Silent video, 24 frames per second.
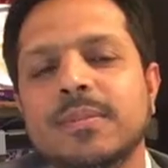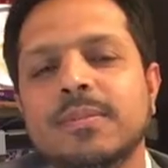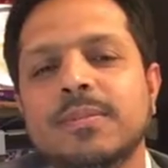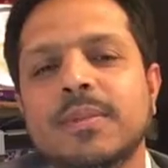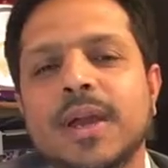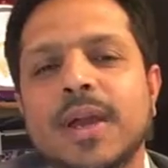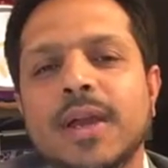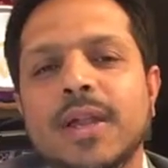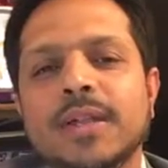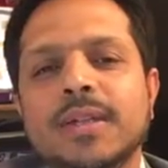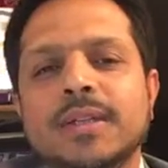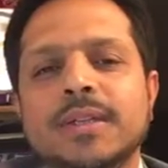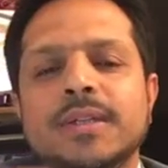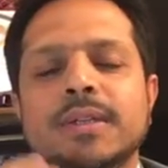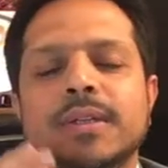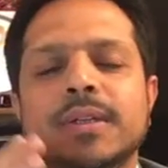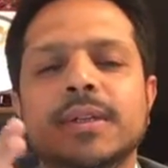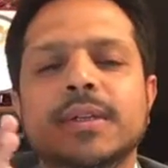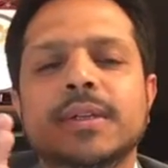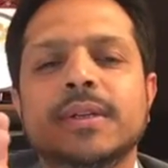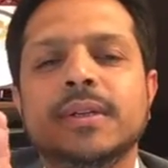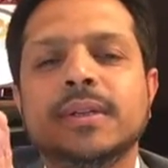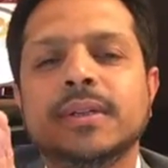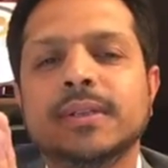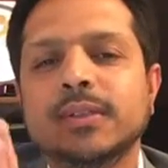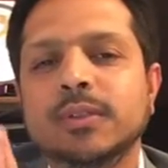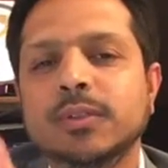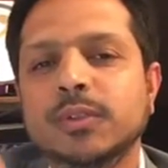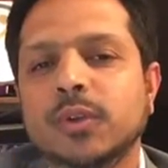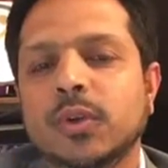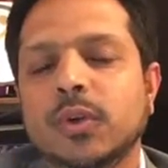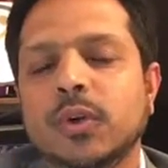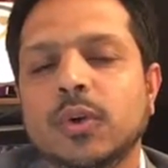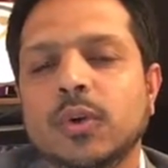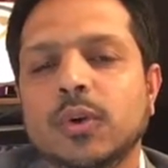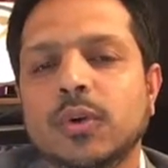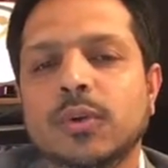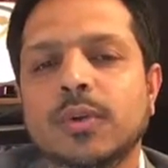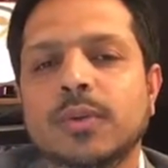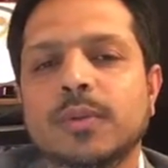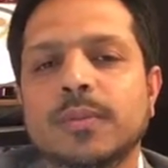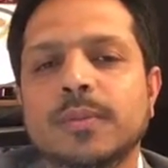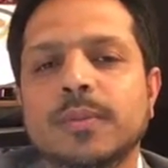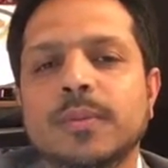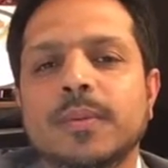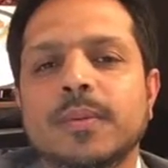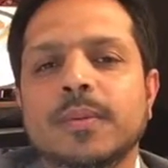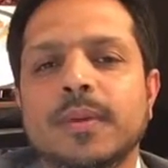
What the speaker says: bad. Your